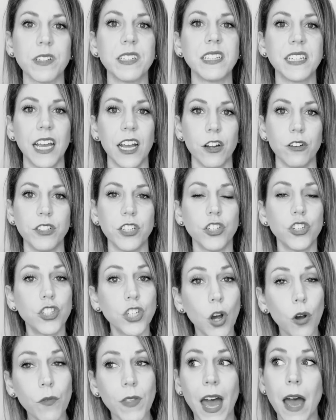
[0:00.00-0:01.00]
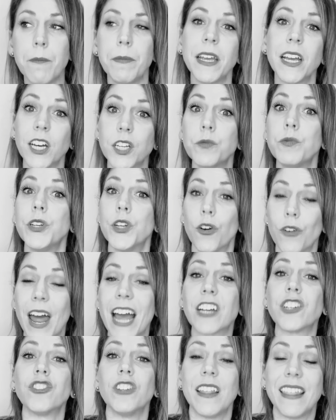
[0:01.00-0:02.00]
scared to show that because we don't
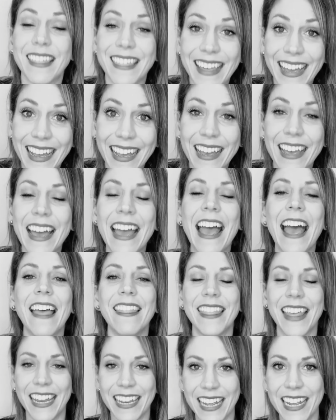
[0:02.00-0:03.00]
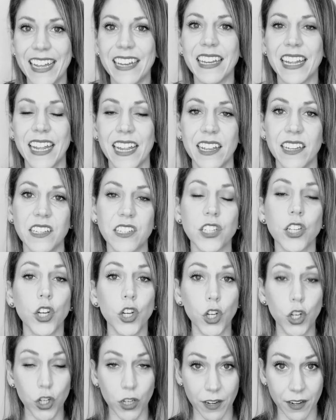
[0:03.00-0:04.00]
actually think that it is
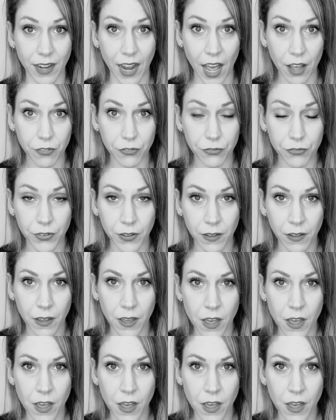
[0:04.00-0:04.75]
good enough.